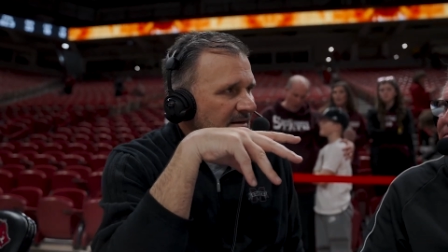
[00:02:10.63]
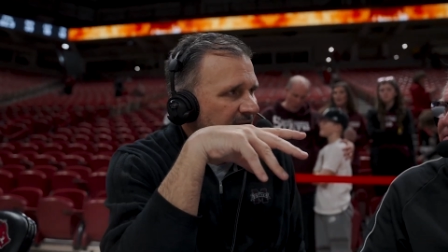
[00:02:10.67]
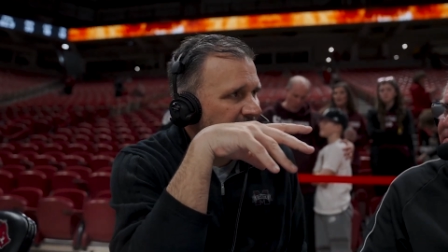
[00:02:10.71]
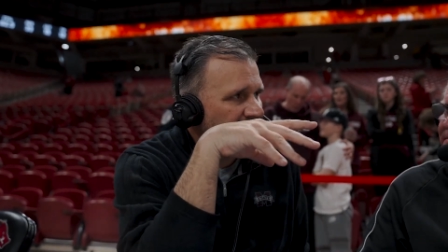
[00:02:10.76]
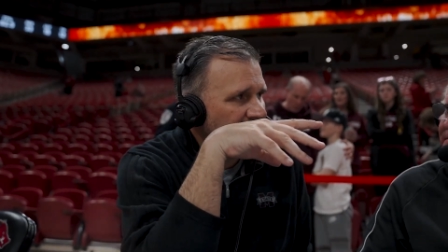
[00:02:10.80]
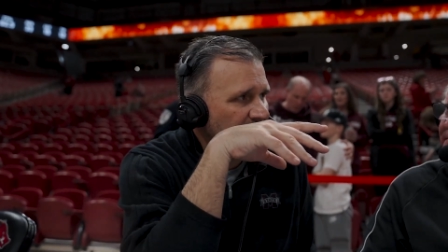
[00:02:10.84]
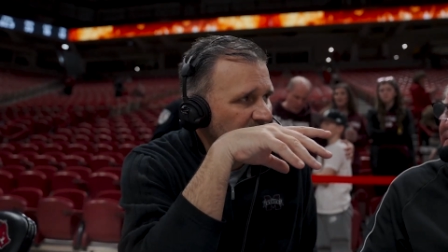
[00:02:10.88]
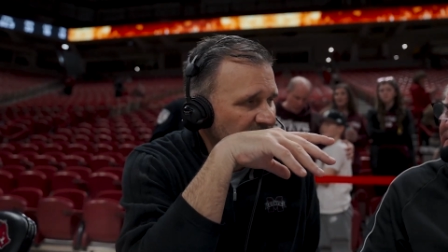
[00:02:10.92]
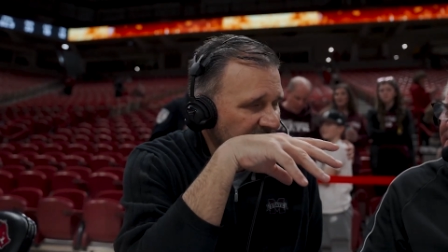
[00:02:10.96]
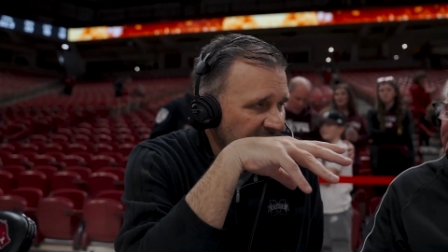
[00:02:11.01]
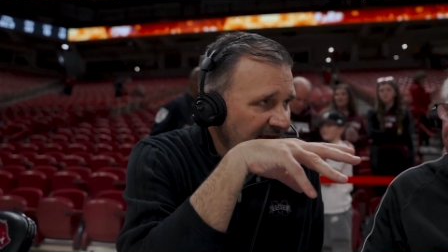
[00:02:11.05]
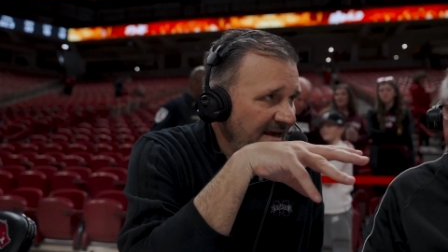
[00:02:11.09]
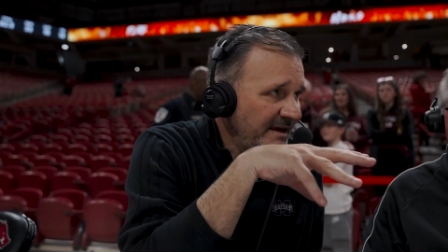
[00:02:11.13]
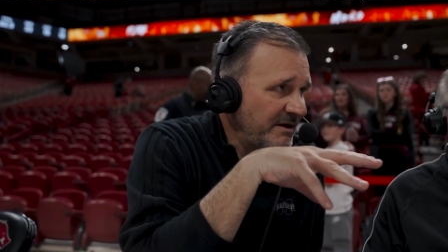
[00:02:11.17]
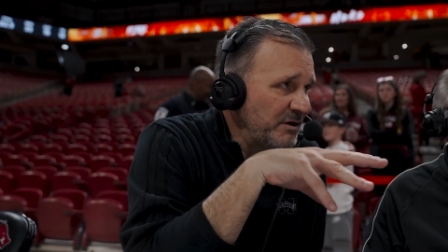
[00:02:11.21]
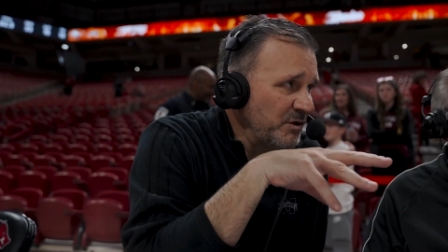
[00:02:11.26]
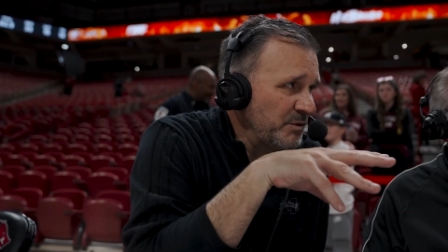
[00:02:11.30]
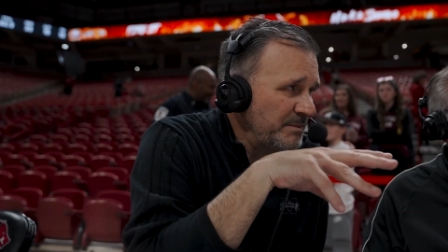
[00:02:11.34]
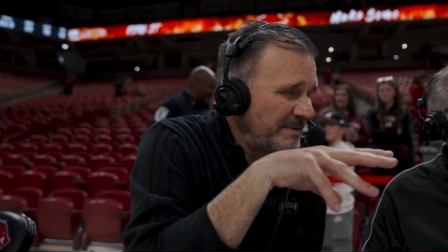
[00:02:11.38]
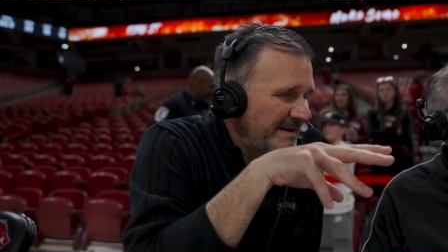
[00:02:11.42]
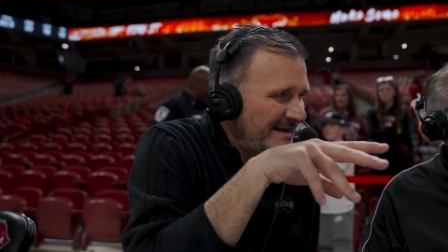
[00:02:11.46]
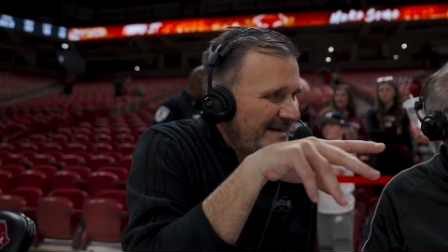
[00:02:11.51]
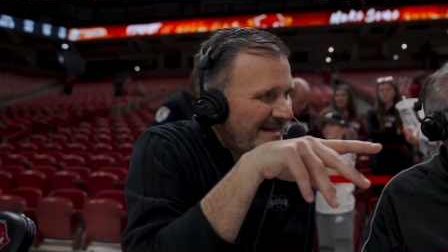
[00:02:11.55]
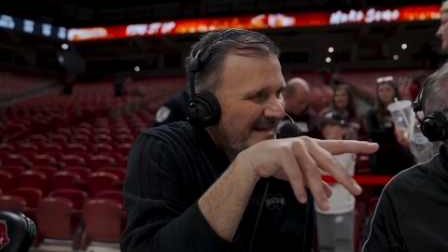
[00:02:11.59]
and, and well, thank
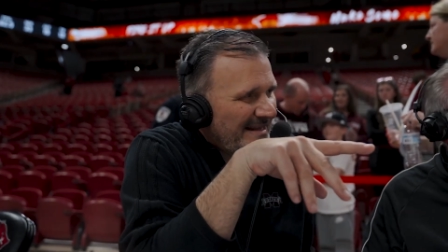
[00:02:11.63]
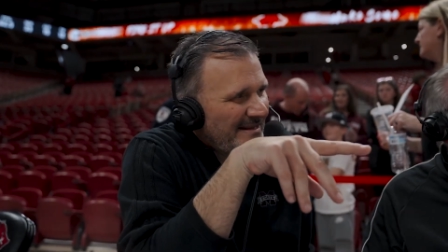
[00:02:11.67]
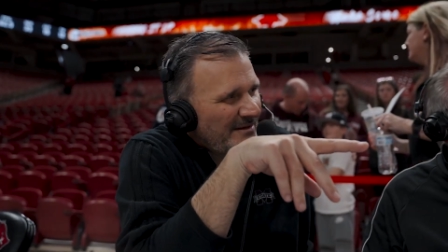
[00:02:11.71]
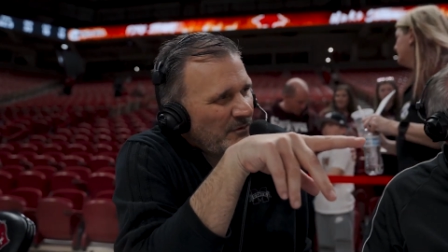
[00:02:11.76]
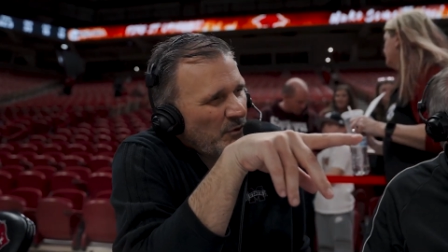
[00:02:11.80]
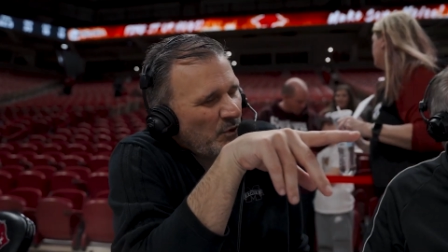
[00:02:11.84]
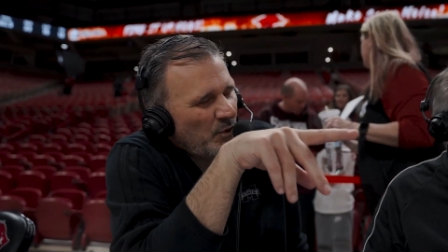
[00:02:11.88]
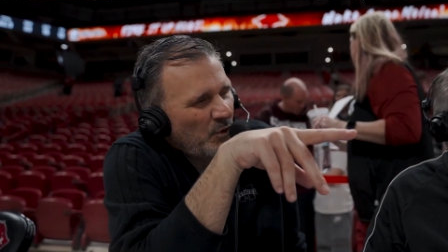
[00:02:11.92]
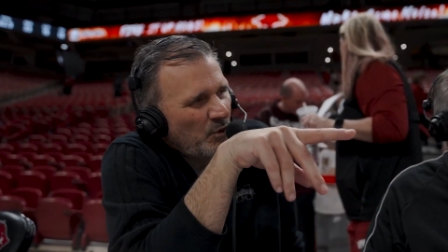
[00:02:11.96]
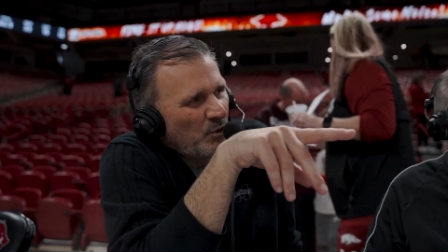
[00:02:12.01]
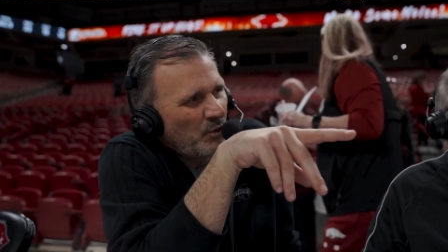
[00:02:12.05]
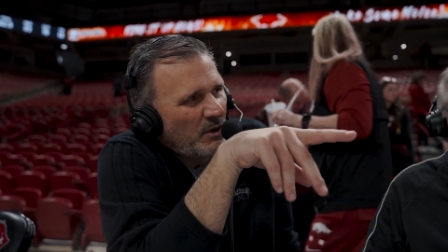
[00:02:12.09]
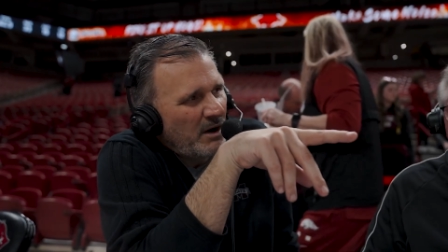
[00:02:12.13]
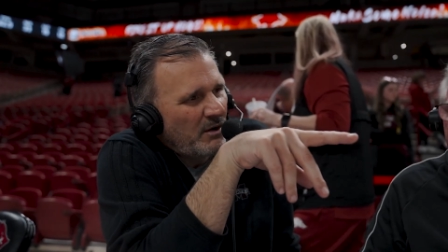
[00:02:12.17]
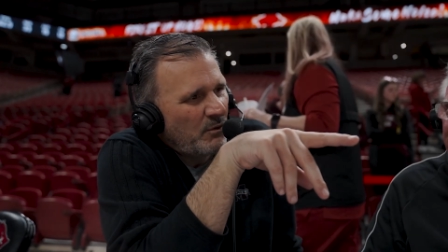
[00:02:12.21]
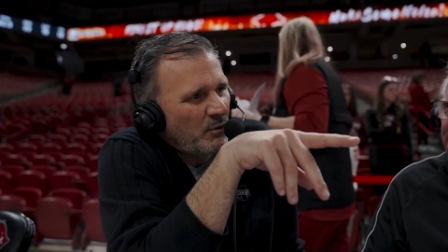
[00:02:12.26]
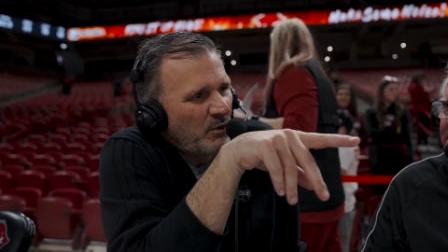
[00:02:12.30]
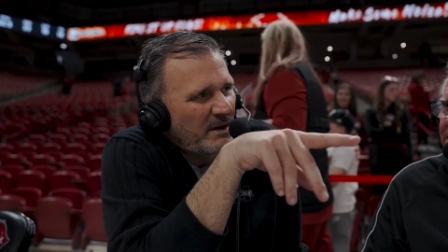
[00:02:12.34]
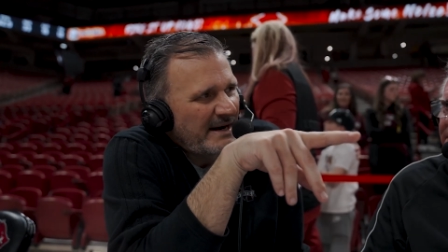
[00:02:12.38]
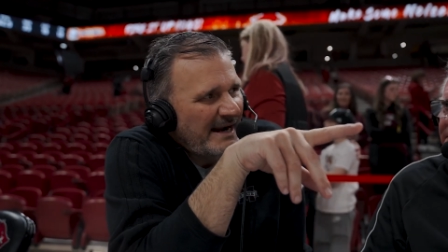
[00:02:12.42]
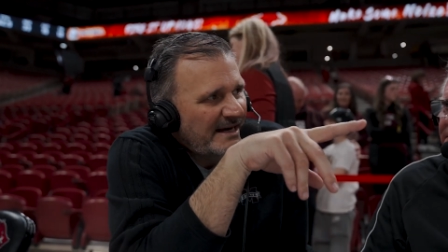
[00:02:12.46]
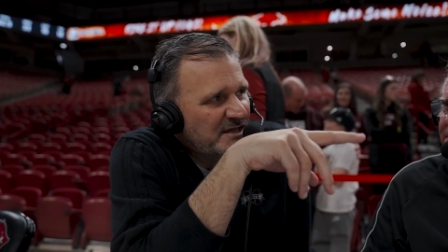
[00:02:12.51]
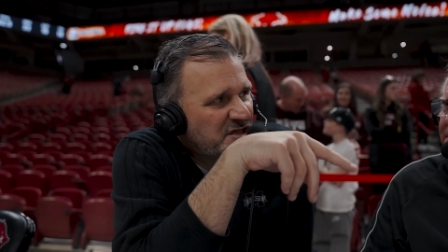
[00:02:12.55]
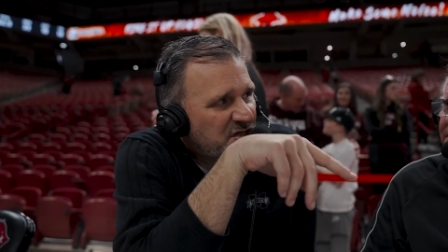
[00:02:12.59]
you. But what,
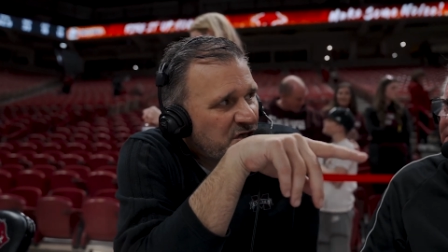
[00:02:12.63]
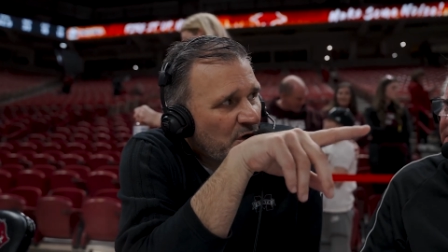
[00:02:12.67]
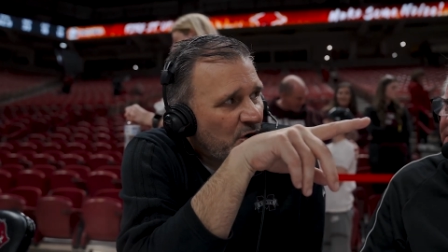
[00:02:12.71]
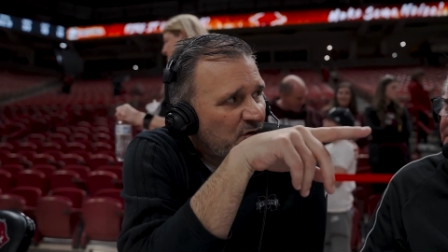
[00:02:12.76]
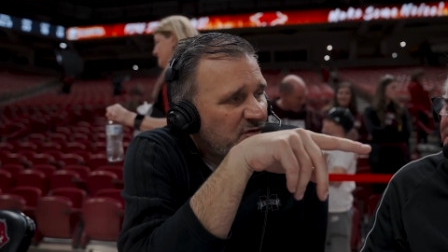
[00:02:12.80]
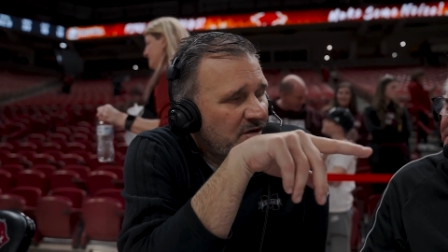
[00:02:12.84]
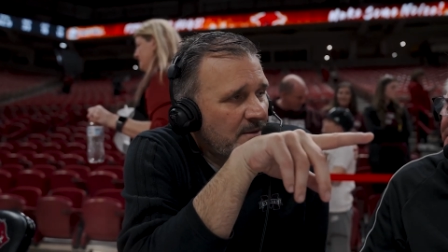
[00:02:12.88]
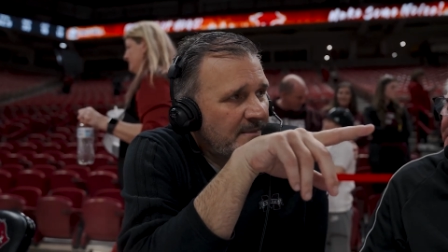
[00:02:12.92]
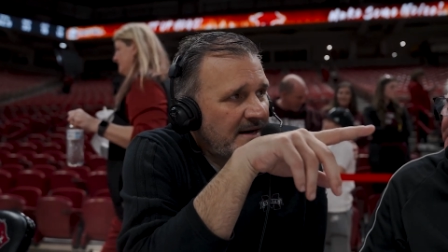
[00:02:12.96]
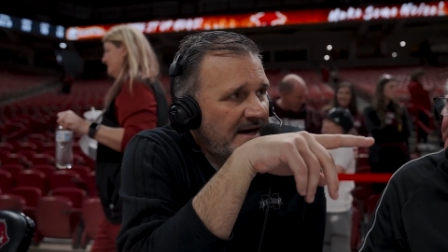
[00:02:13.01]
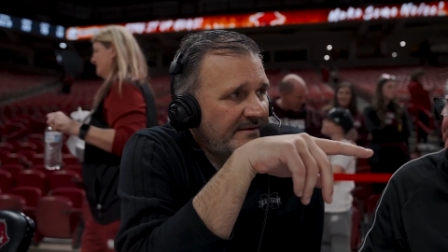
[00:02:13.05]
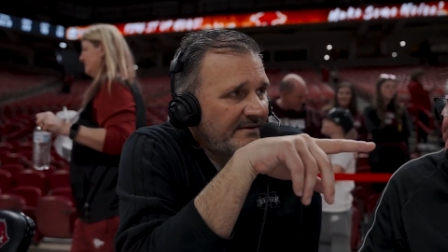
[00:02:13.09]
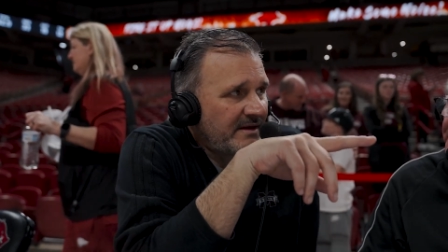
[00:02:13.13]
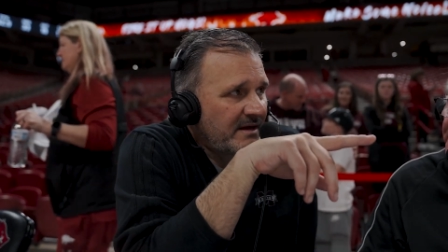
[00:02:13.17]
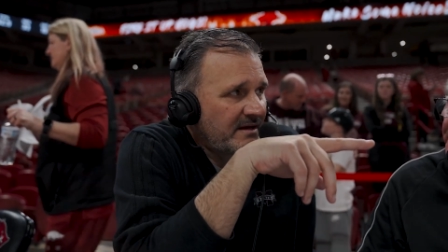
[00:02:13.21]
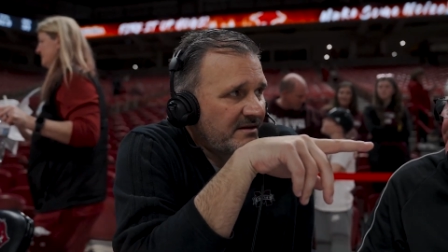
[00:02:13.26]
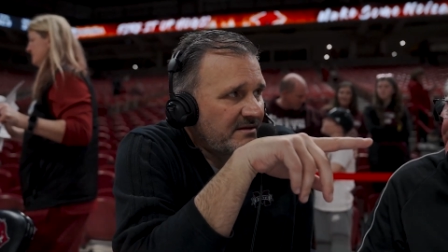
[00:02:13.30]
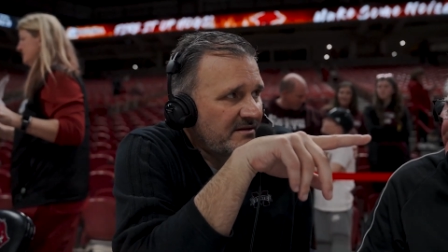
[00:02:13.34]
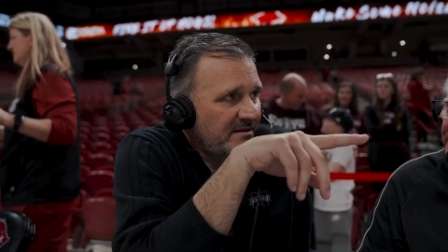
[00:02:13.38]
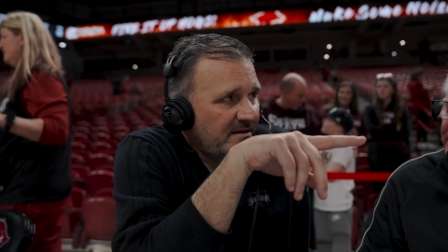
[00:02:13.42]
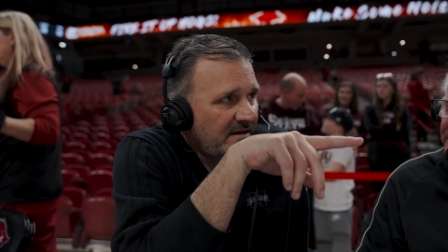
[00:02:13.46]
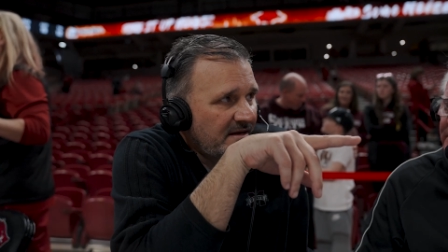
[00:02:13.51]
what I showed them on the